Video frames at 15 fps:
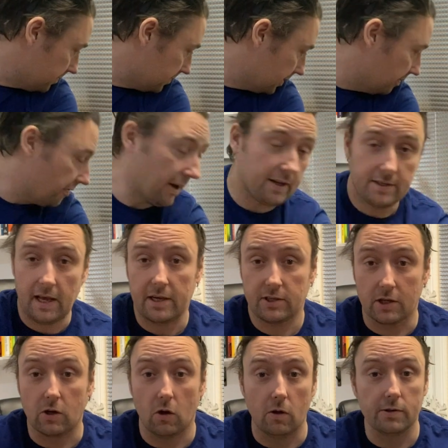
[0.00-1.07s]
In fact, it's
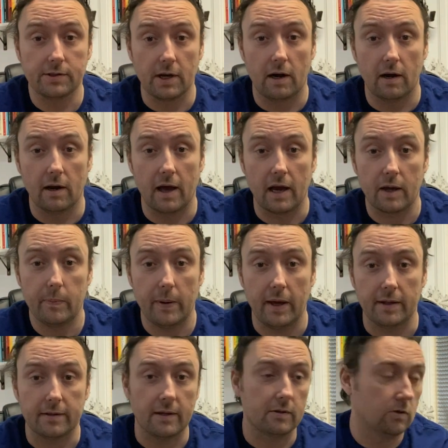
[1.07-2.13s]
actually called Sarlacc
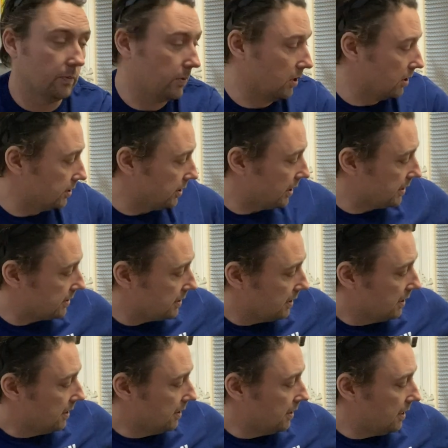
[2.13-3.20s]
pit. I do apologise.
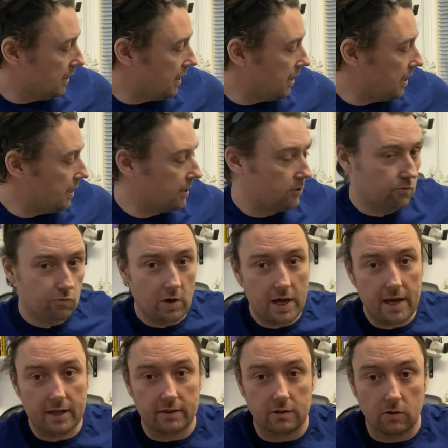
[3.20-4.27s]
It is
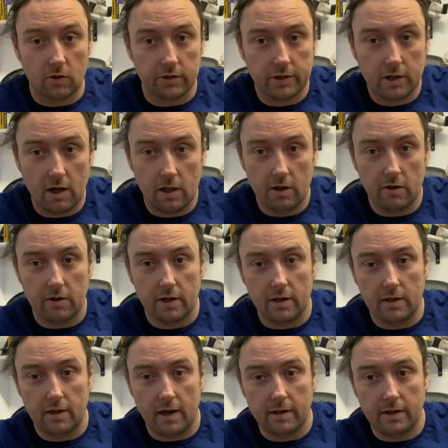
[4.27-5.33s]
red, not a colour that
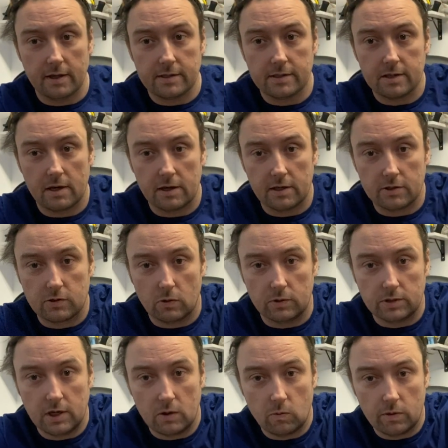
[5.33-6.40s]
I necessarily
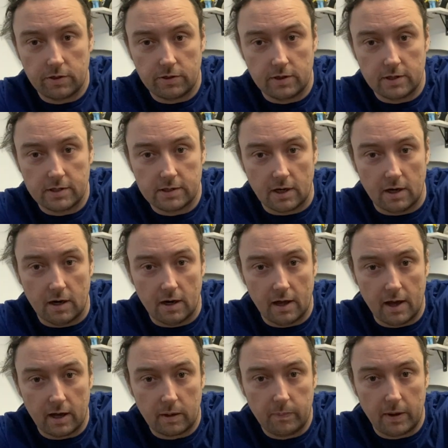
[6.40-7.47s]
associate with the
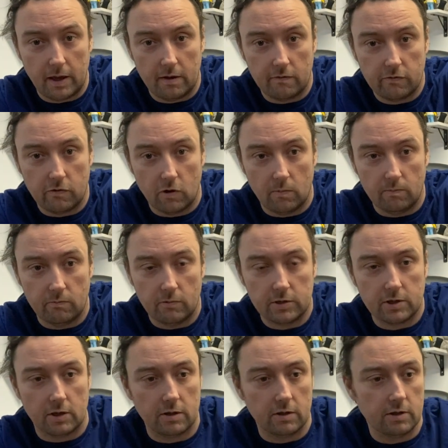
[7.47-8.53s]
Sarlacc pit from
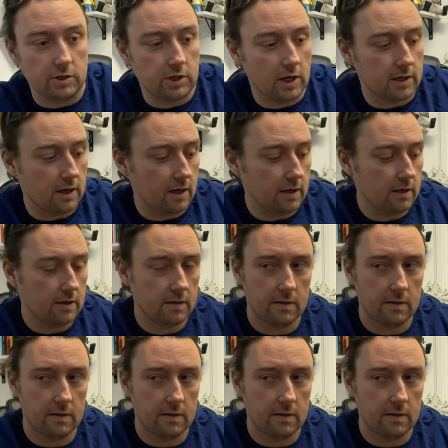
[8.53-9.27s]
Return of the Jedi.